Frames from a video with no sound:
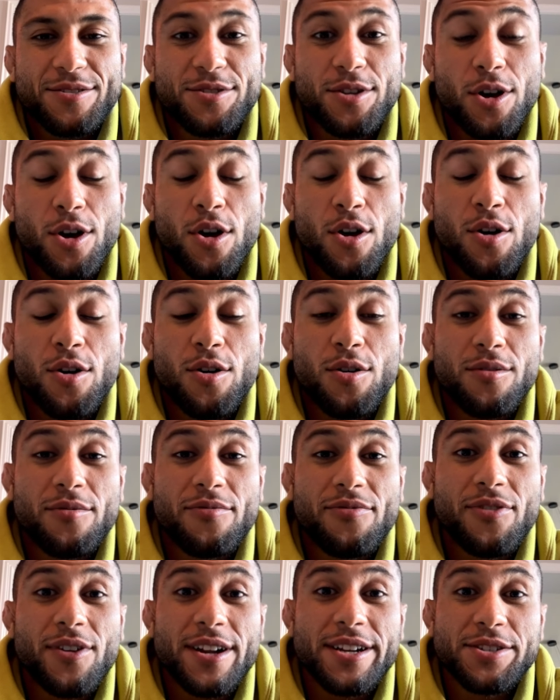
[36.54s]

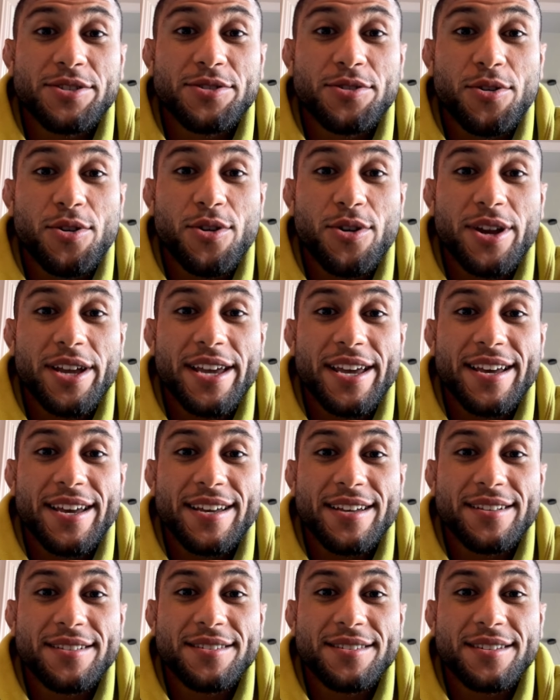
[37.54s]
So, funny story
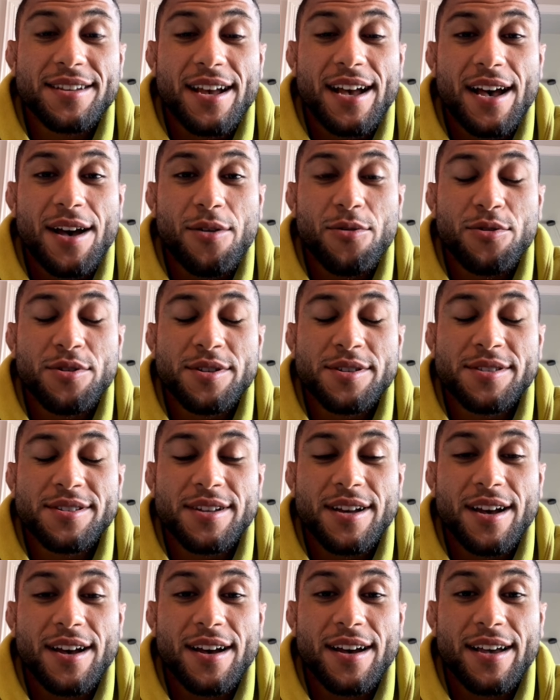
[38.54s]
is, I
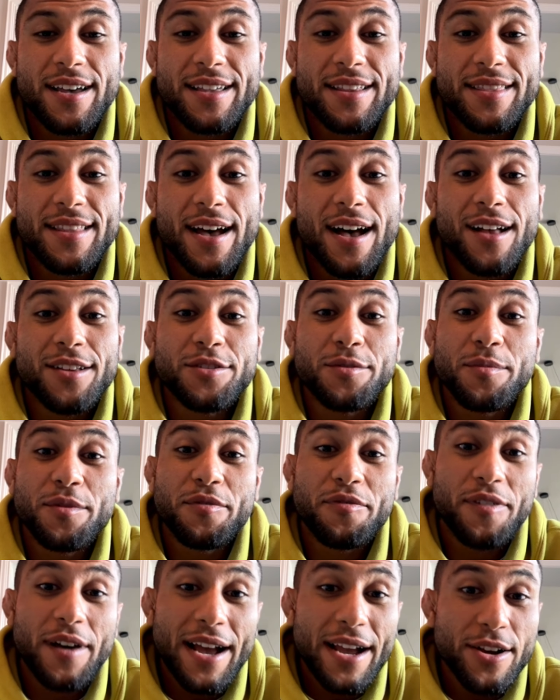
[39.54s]
was uh, in the
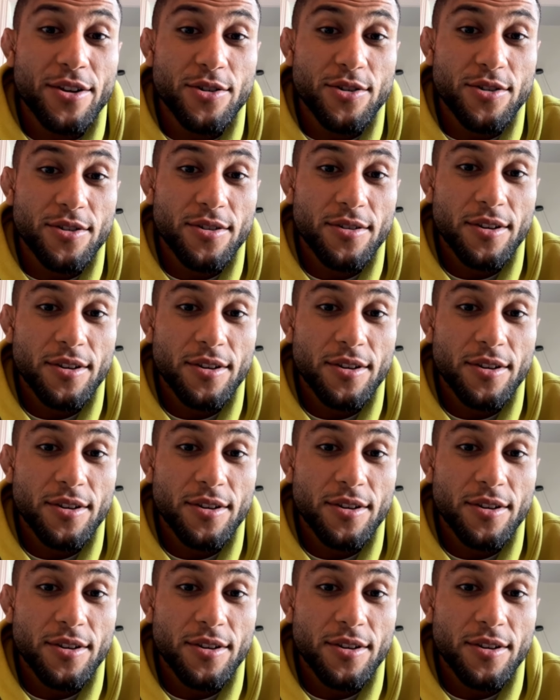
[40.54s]
Ultimate Fighter.